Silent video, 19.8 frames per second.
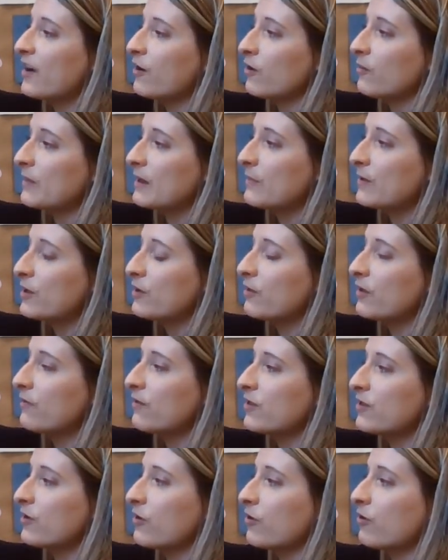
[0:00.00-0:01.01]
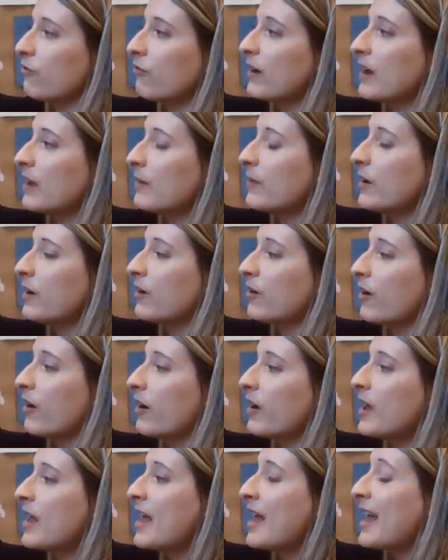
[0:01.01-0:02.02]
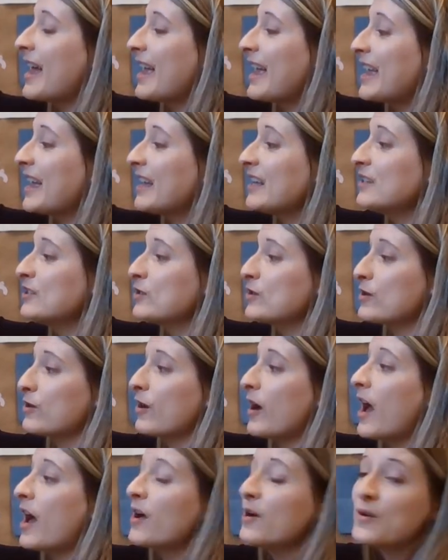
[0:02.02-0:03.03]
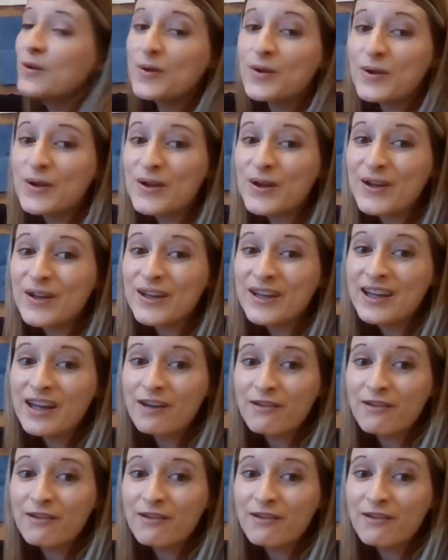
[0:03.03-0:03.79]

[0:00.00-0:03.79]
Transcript: or maybe you live with your grandma or aunt or your uncle.